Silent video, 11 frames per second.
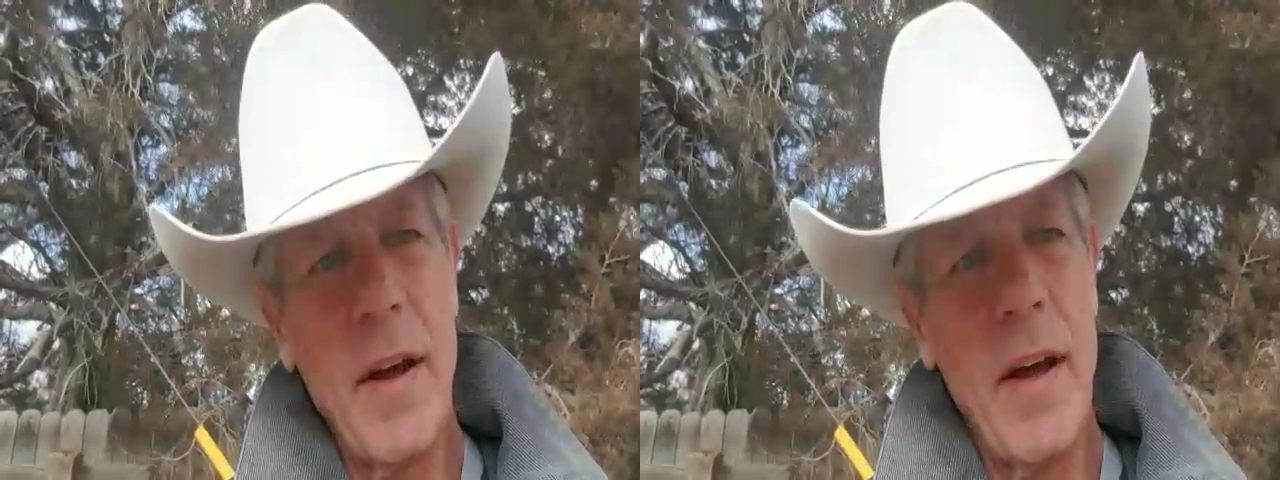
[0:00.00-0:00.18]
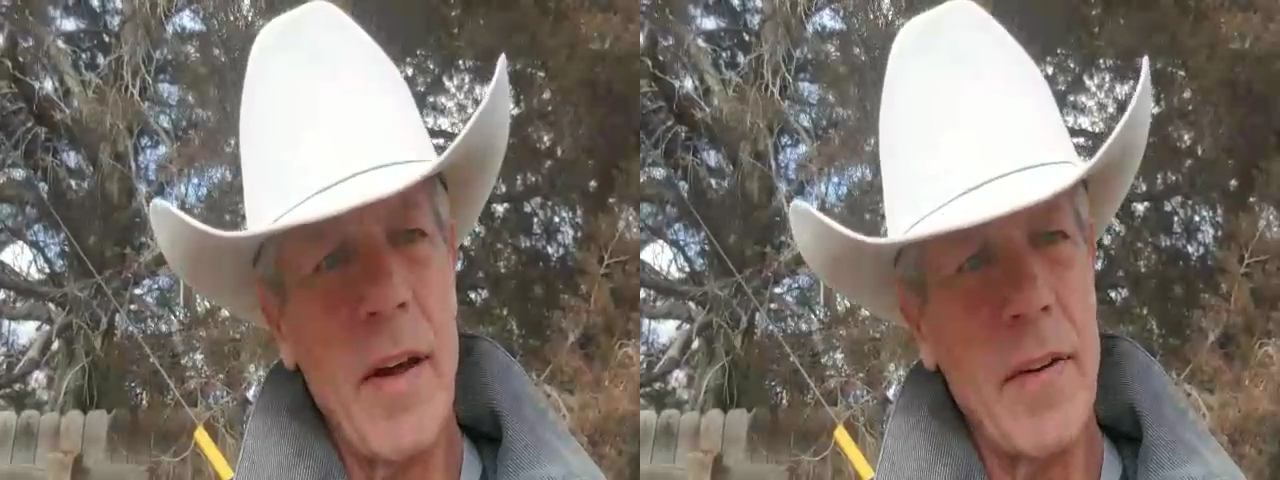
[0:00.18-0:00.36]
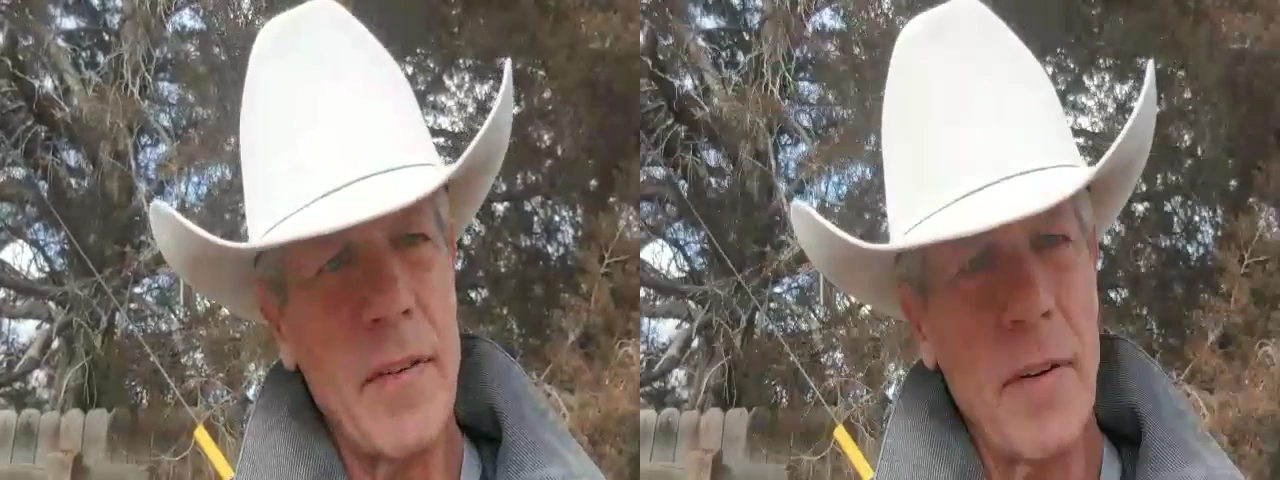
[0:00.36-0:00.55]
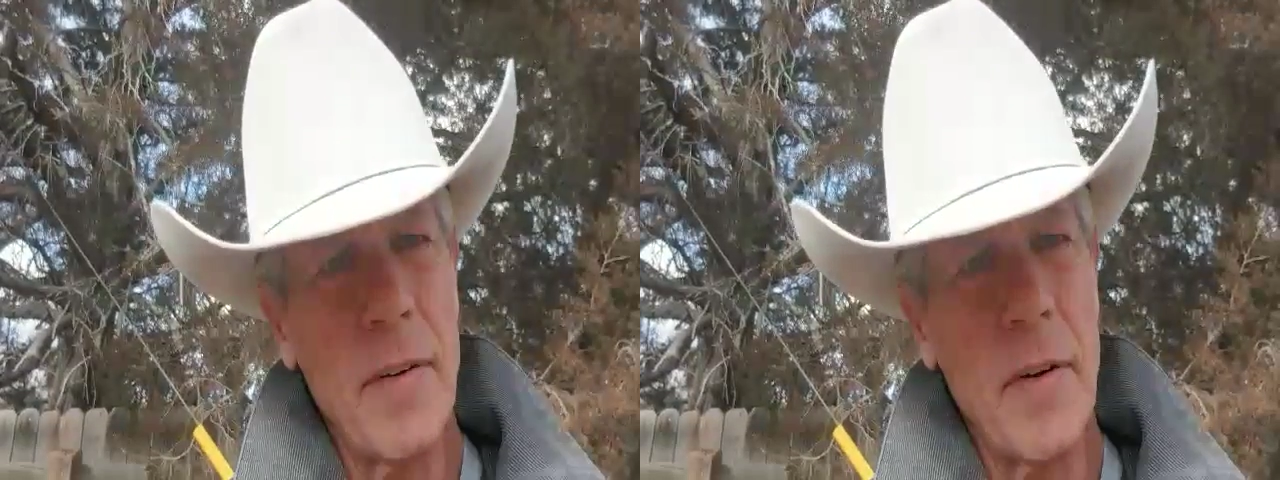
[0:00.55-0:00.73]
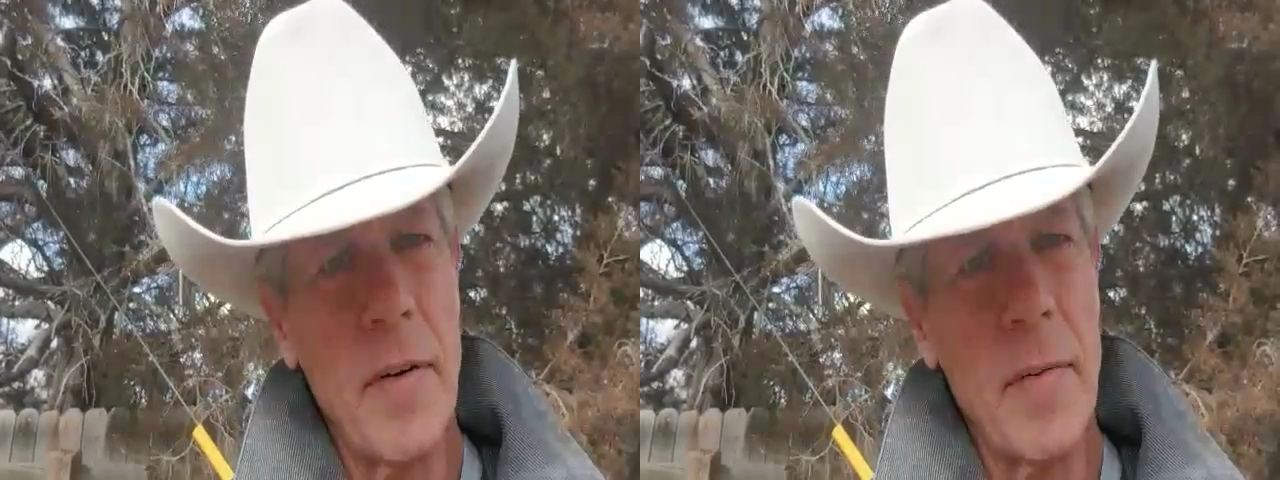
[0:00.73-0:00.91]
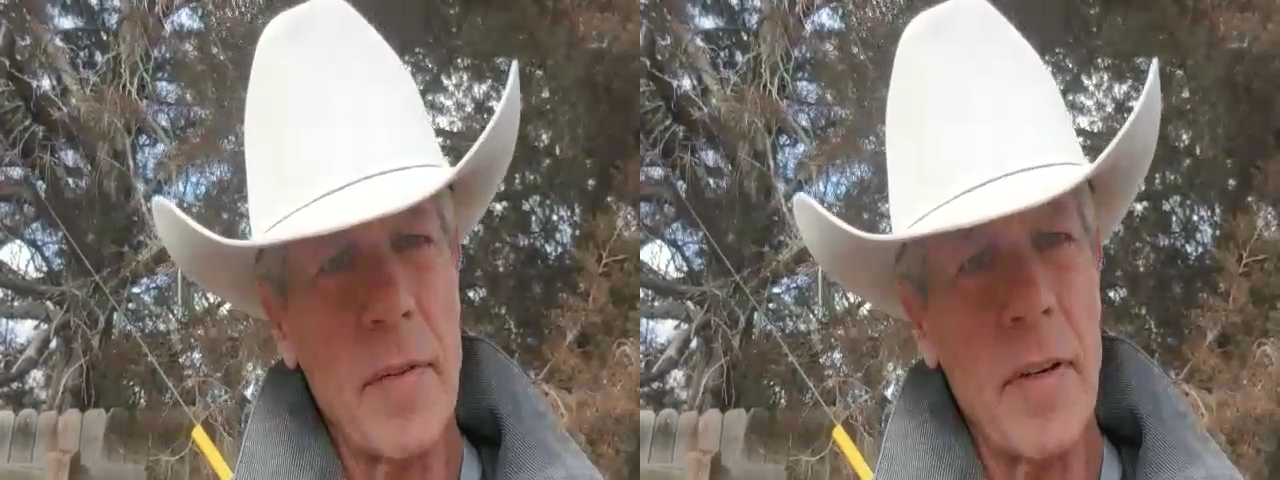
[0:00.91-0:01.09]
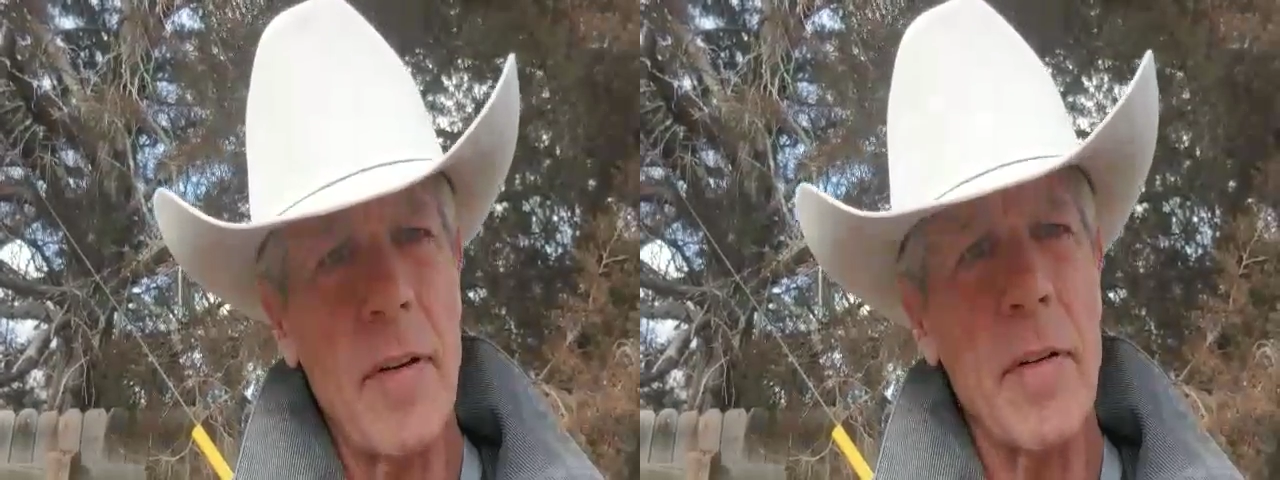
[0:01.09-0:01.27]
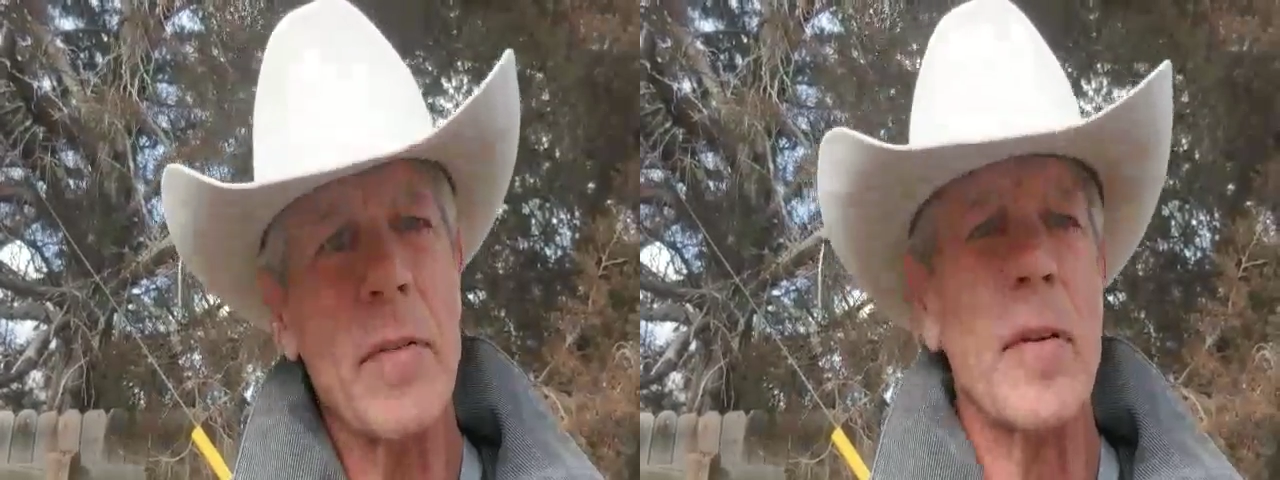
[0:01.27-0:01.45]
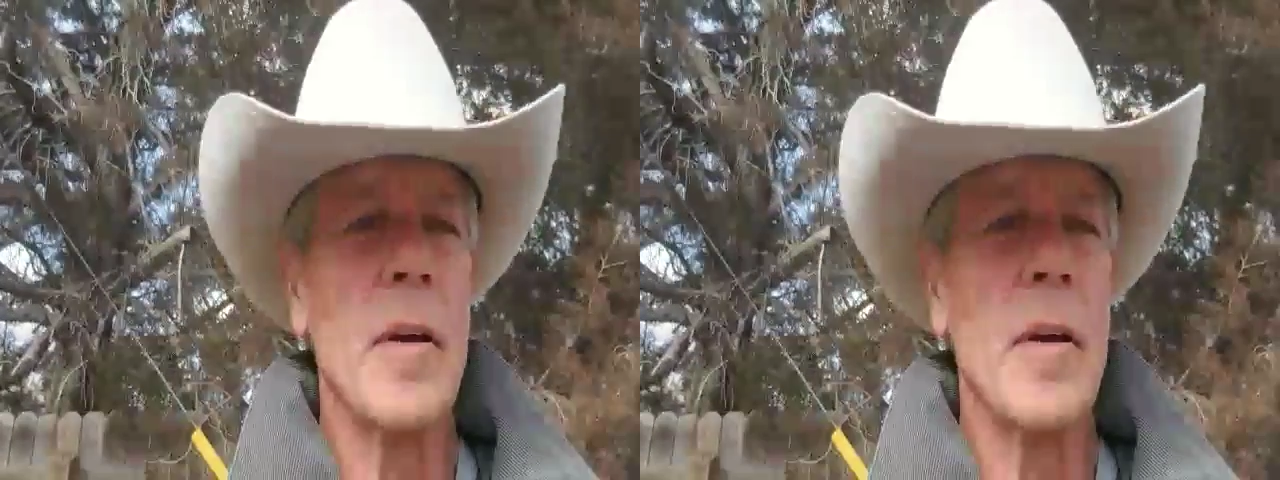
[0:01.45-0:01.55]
as children themselves